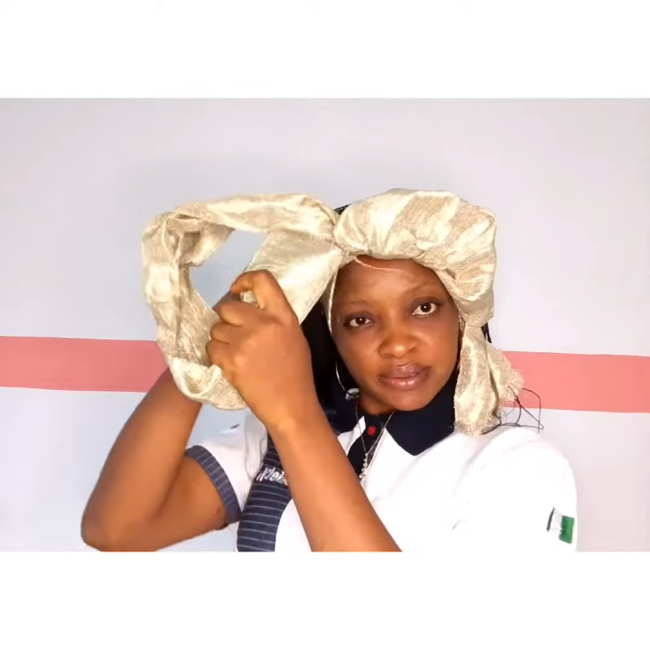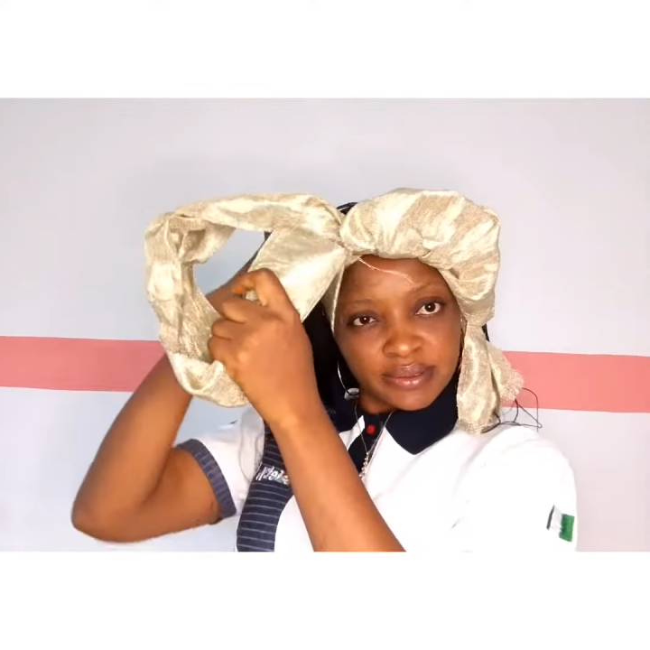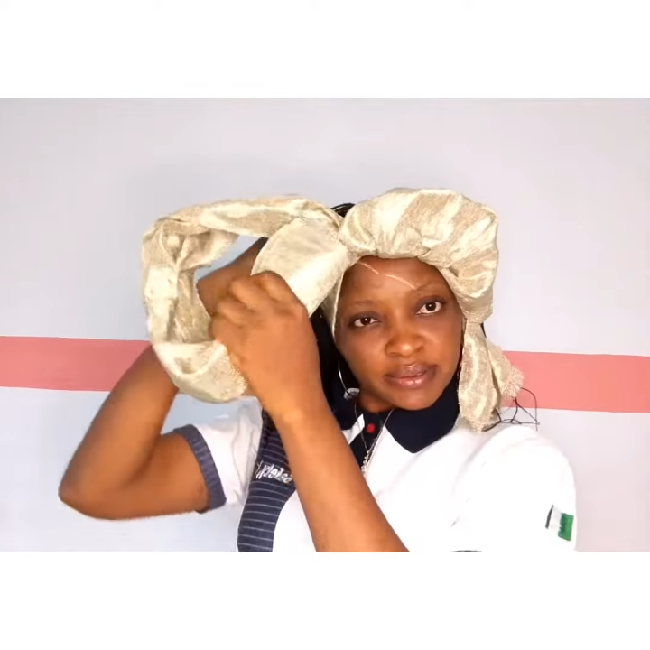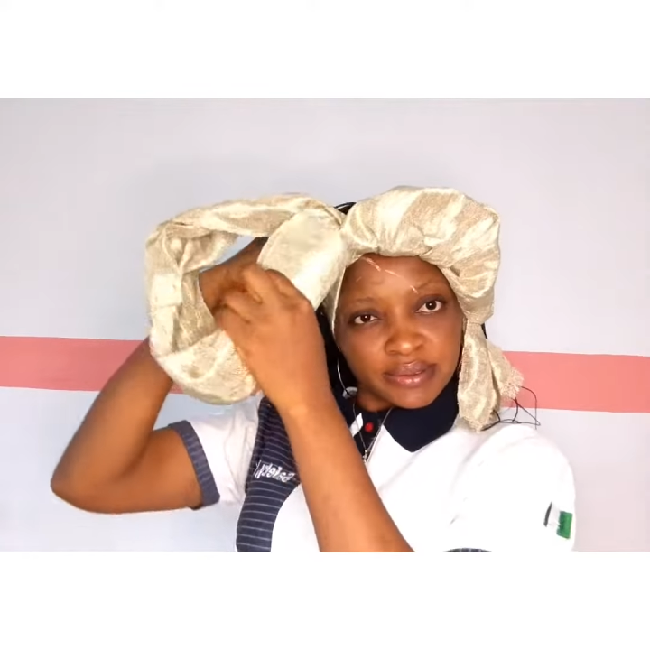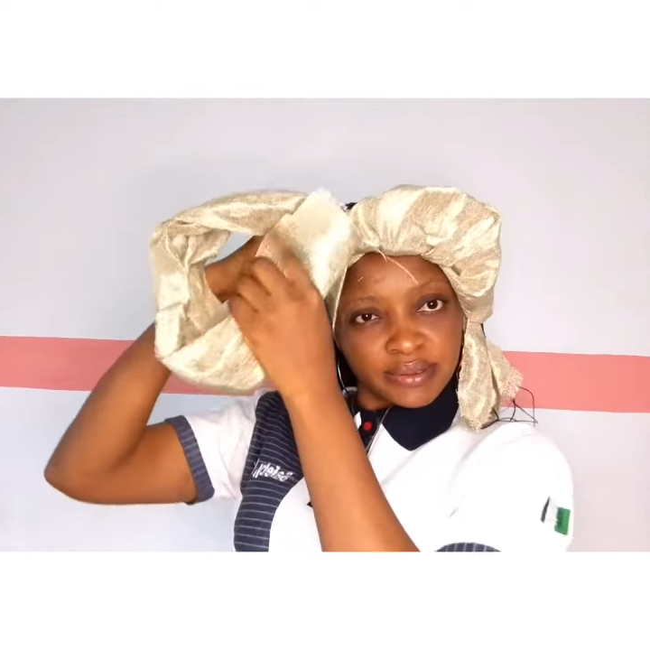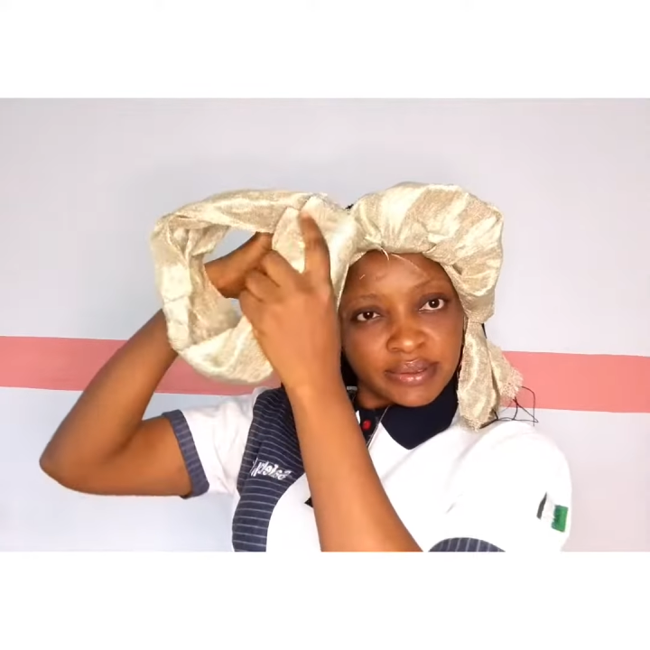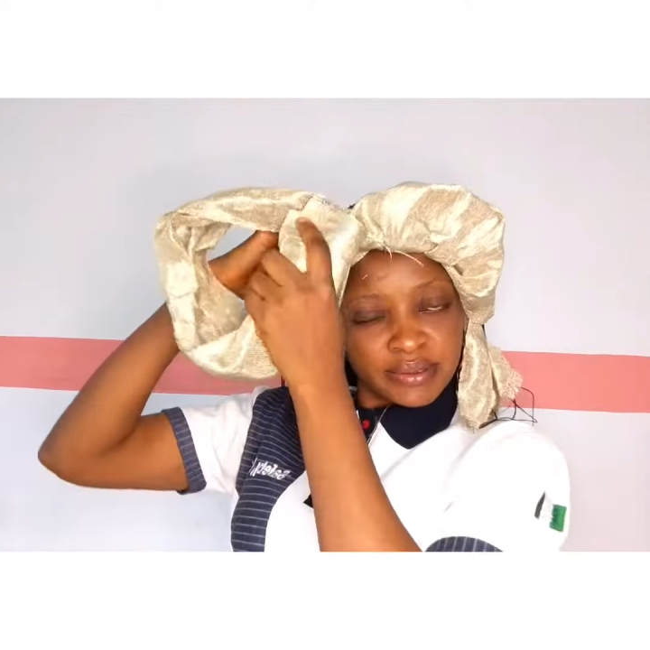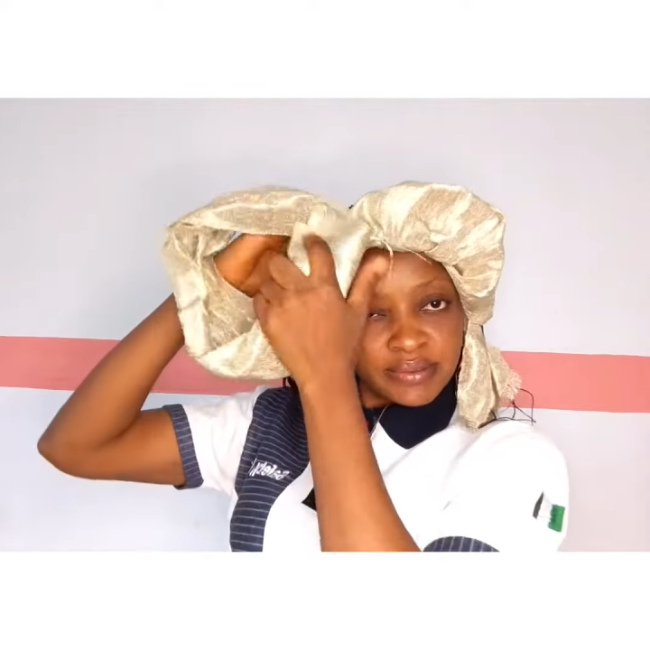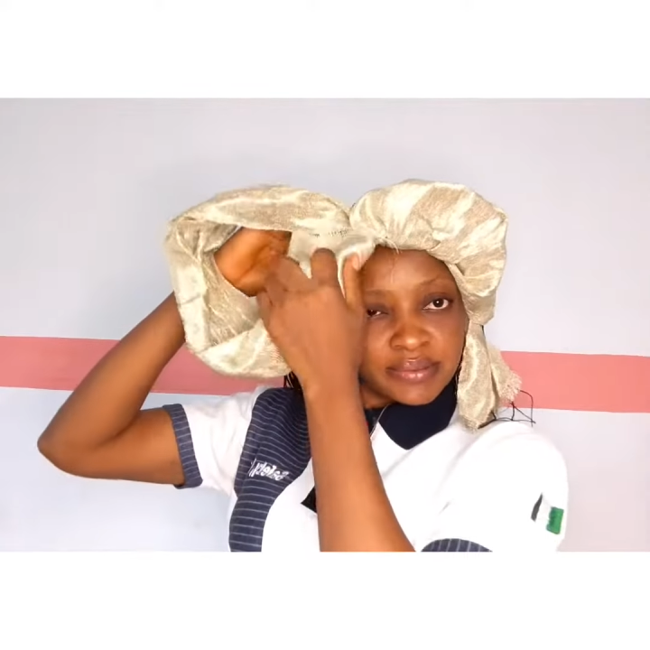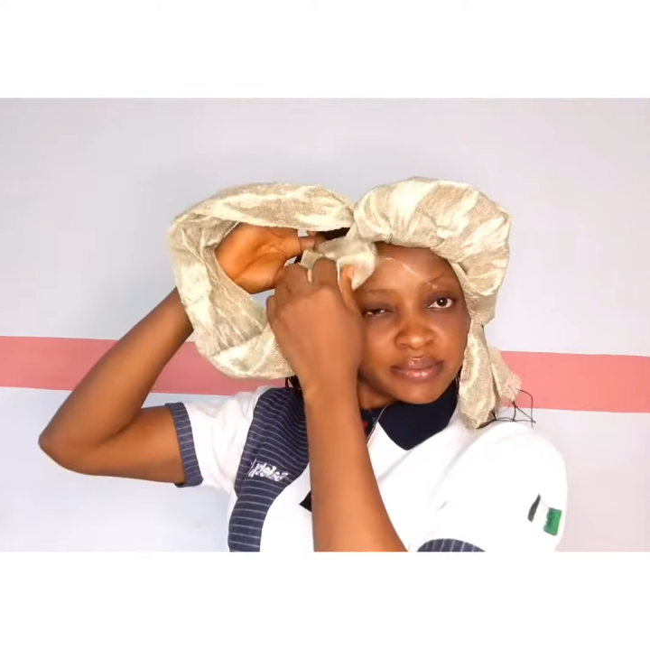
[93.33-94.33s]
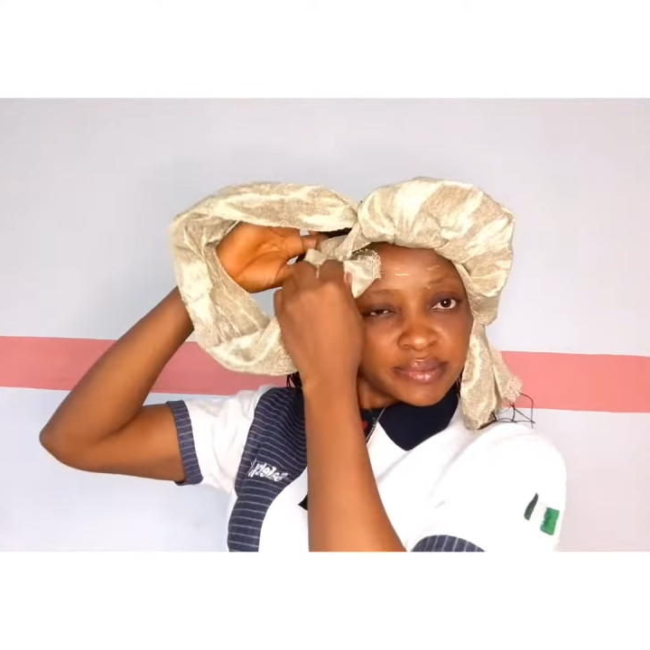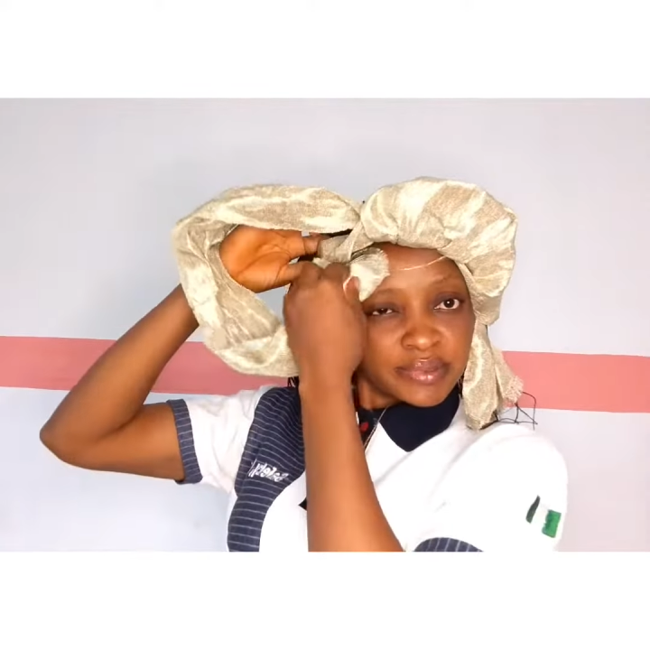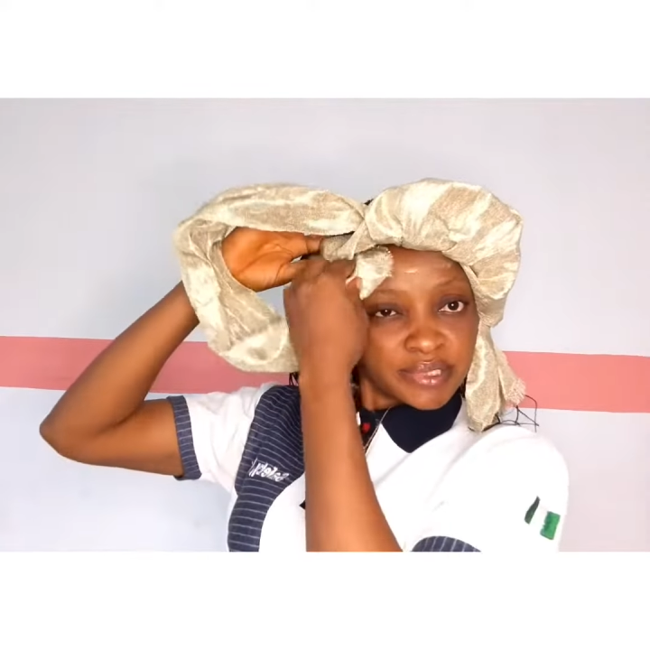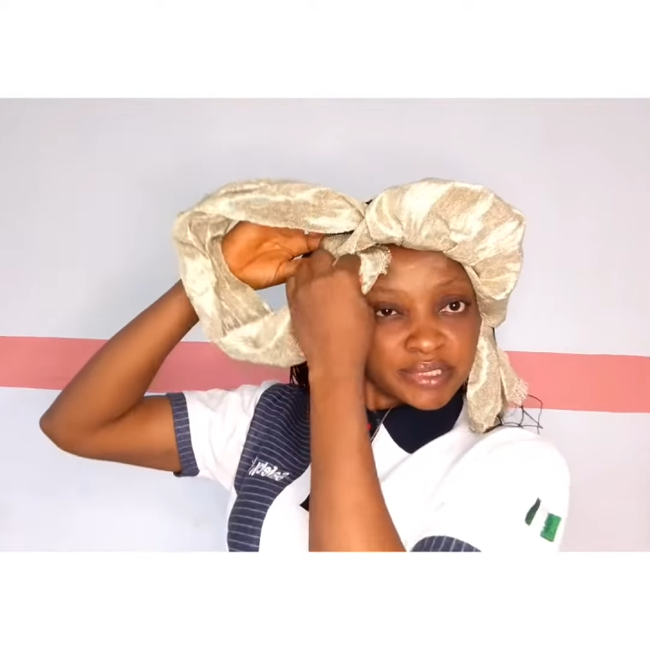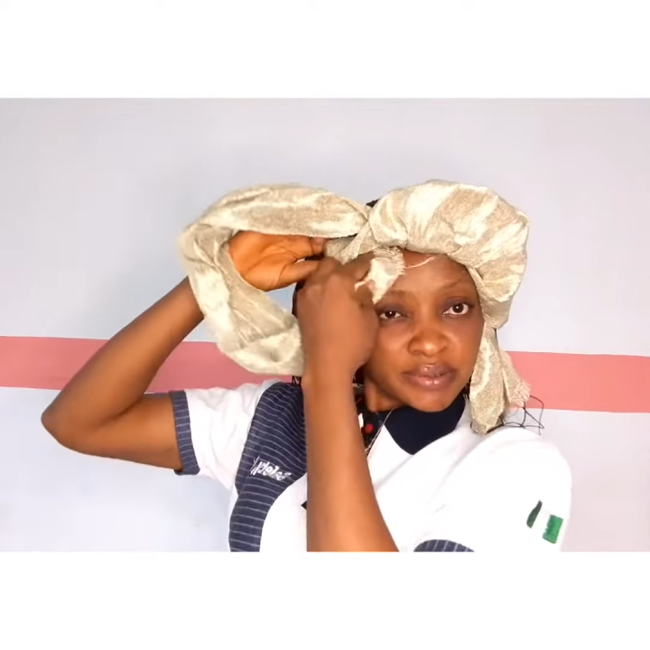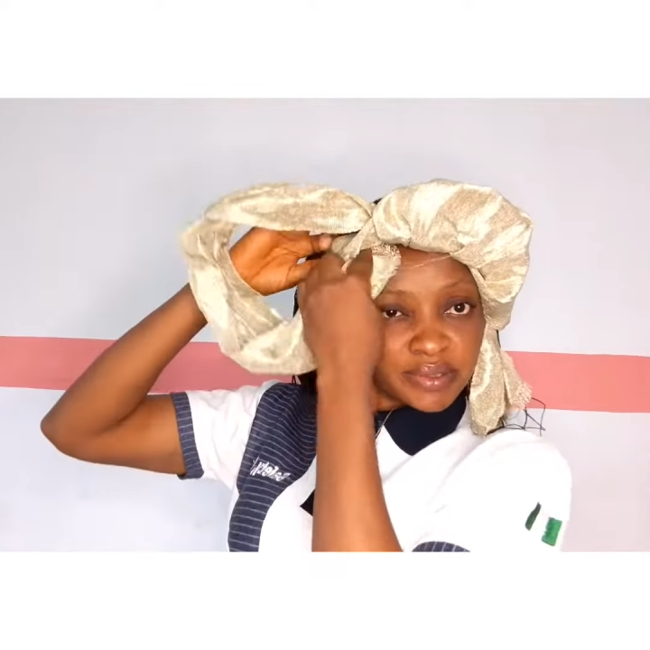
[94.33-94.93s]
not from back to the front.